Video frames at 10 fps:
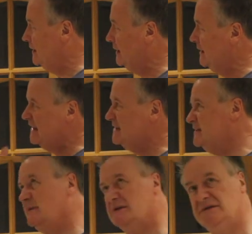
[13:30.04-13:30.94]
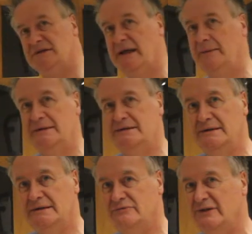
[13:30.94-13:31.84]
And that's as much as a chemist
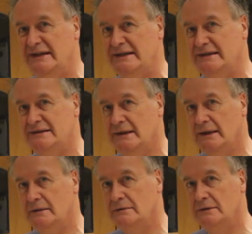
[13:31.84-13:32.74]
really needs to know.